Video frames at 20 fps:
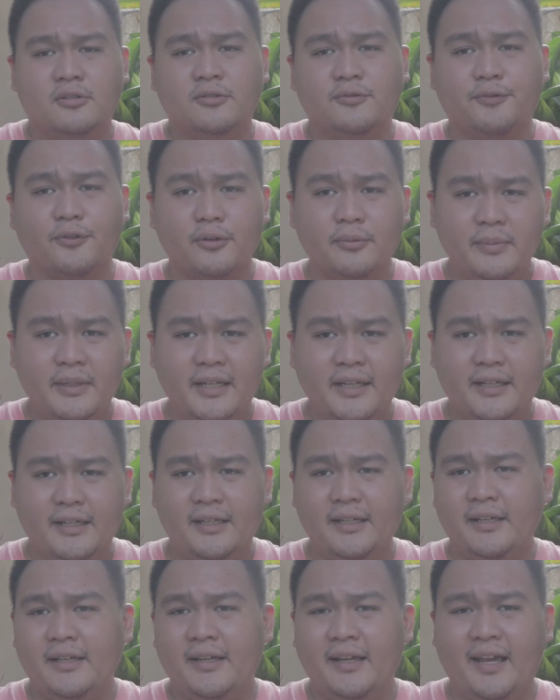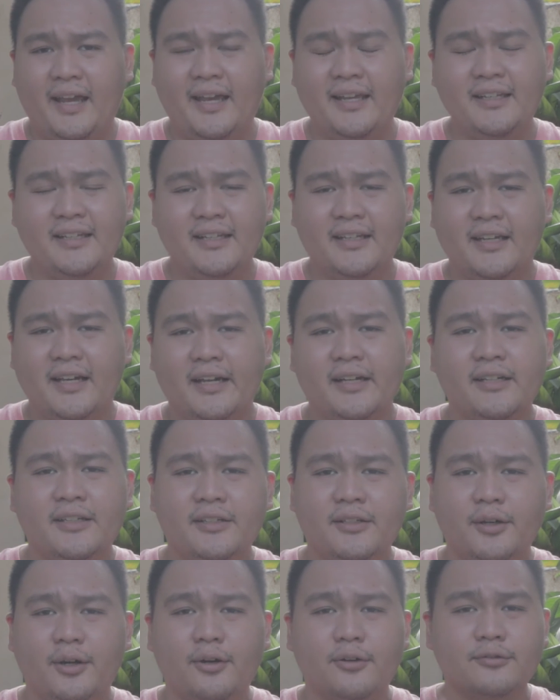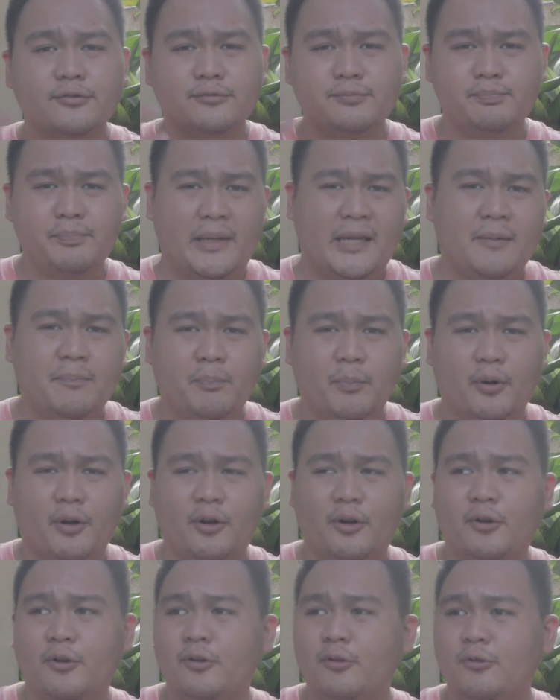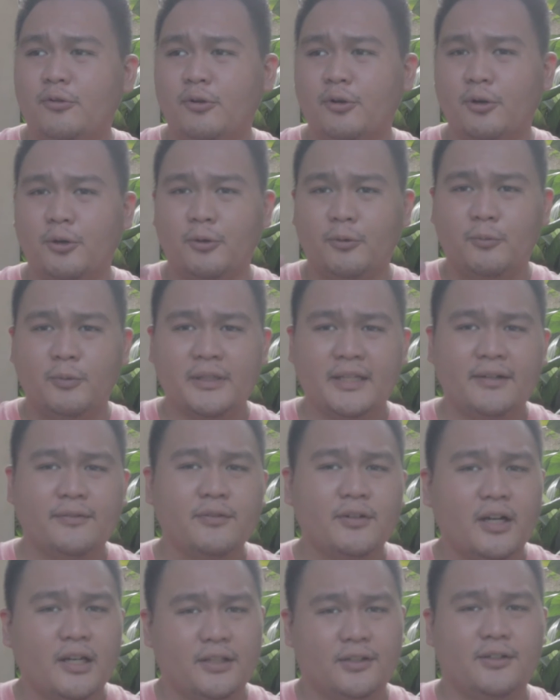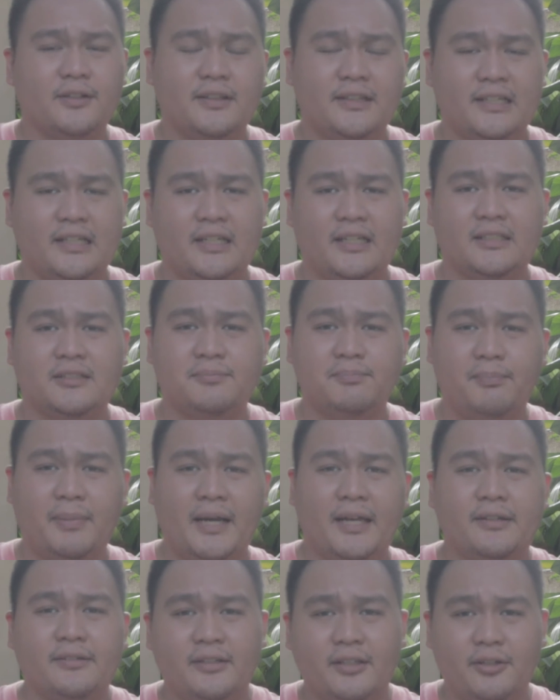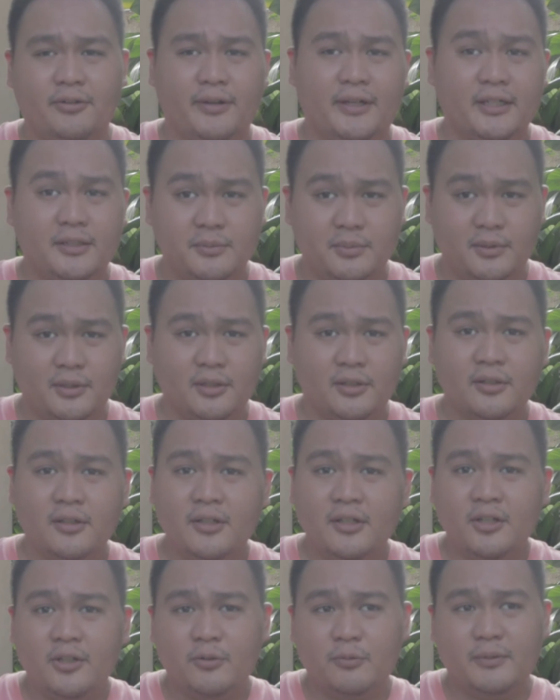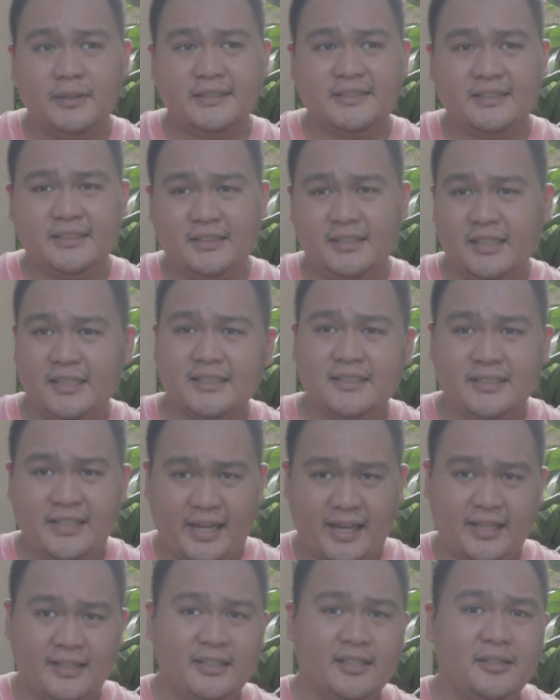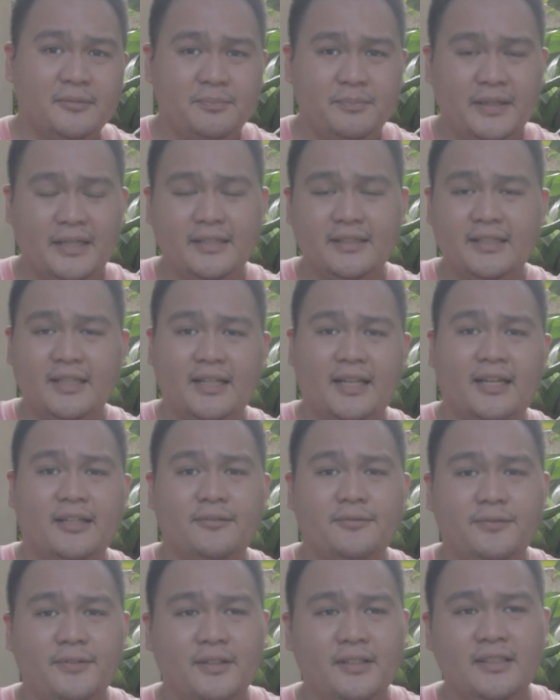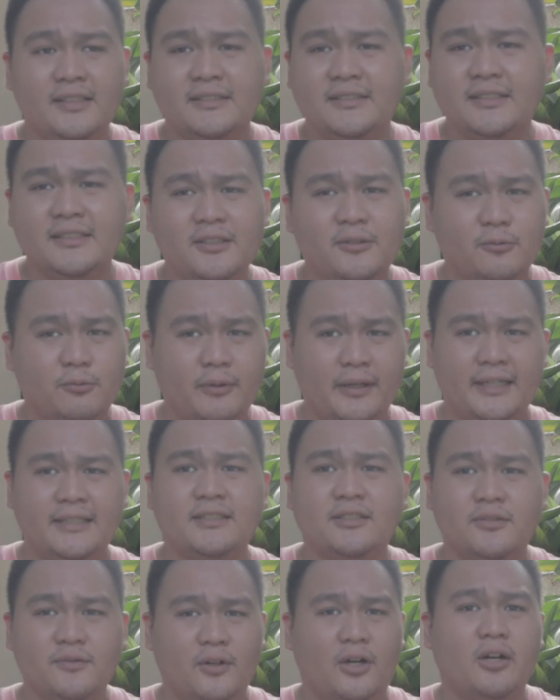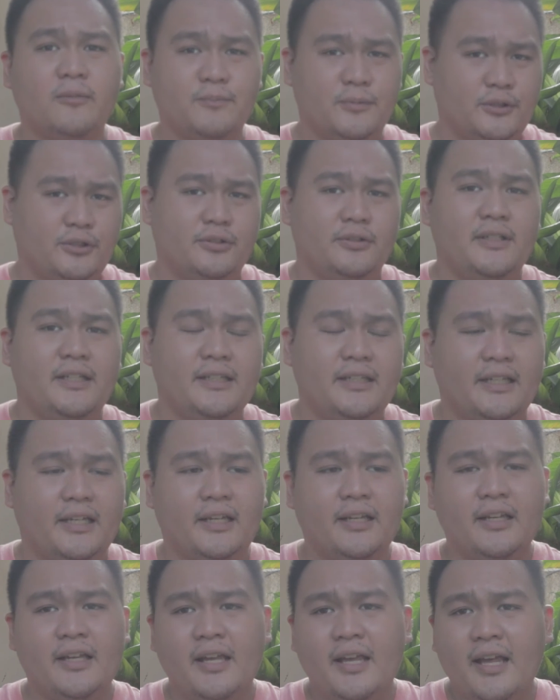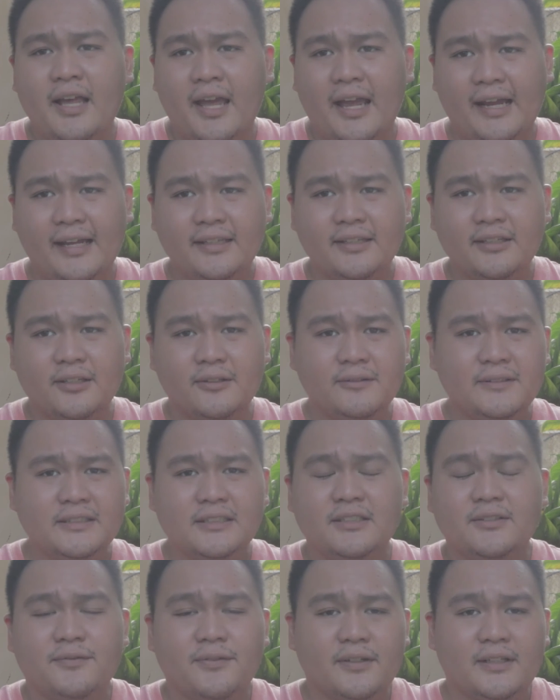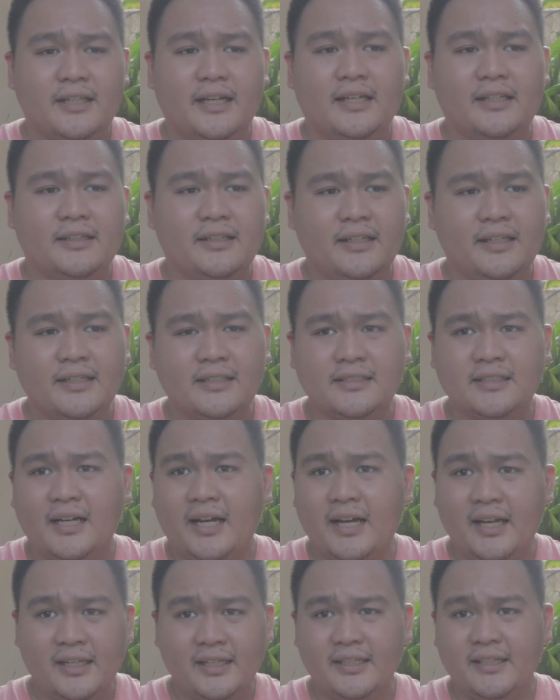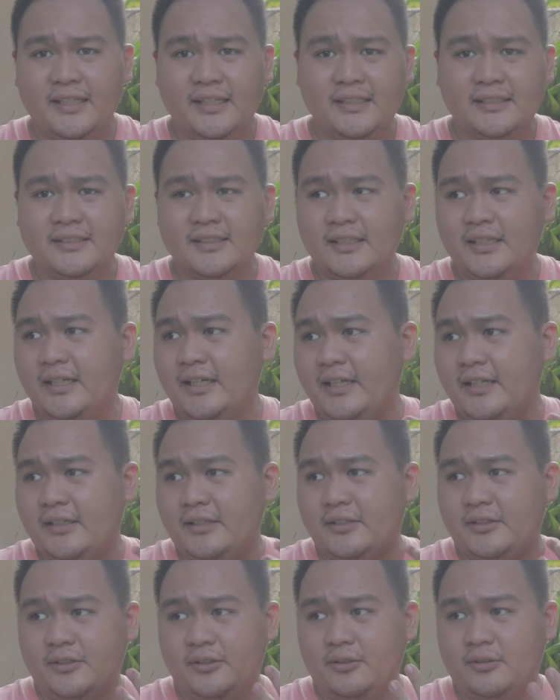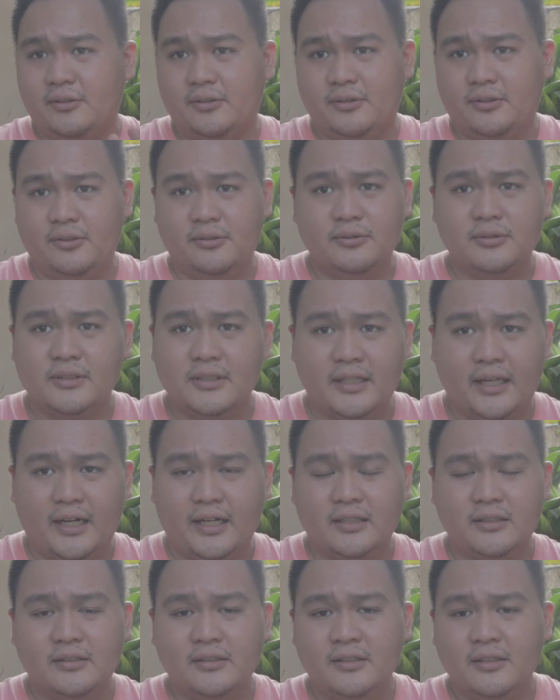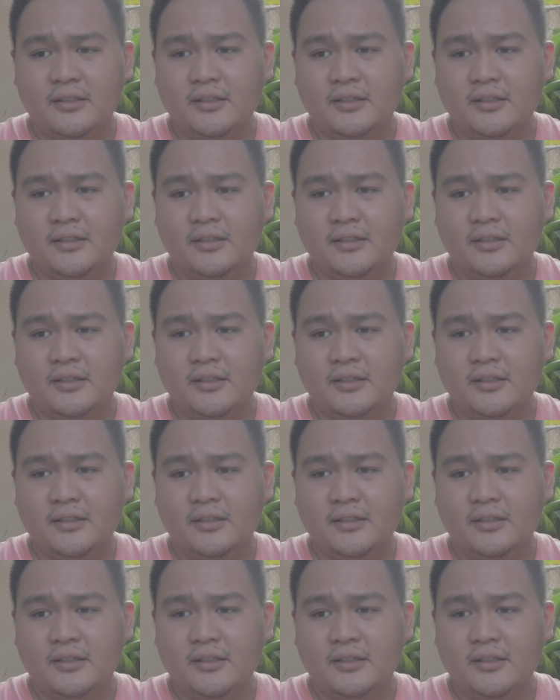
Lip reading: For me, any kind of paper or whatever other thing is biodegradable which does end up in the landfill is a waste of opportunity. And the reason for that is I can easily use that.